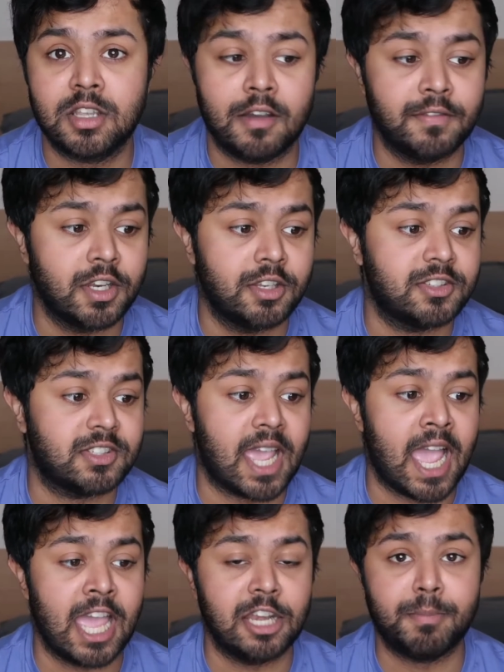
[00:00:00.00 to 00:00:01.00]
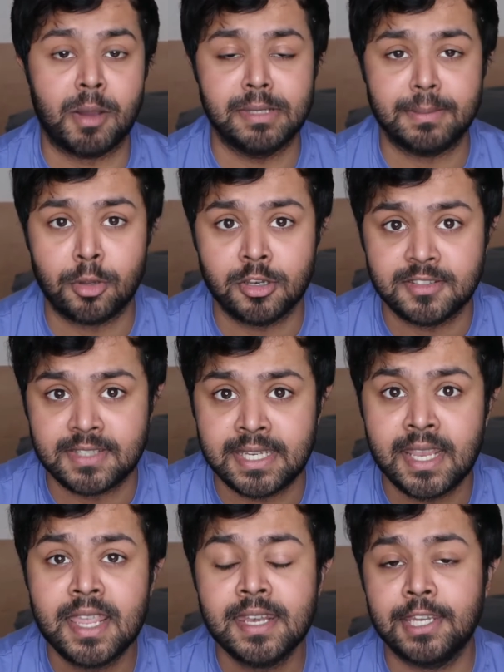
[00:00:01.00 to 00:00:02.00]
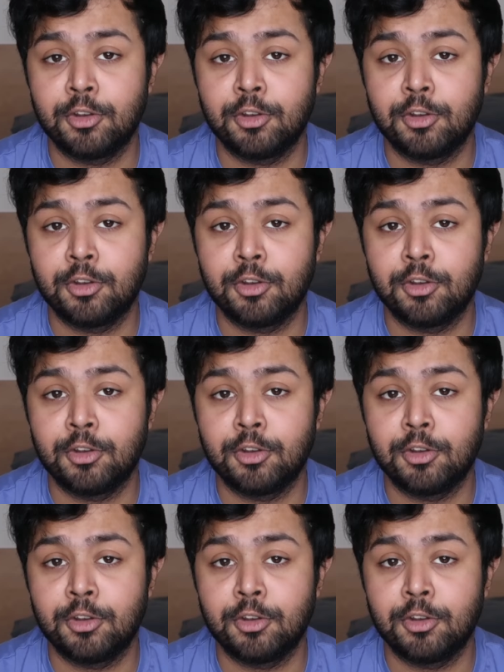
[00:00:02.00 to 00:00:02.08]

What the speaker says: Governance and Public Policy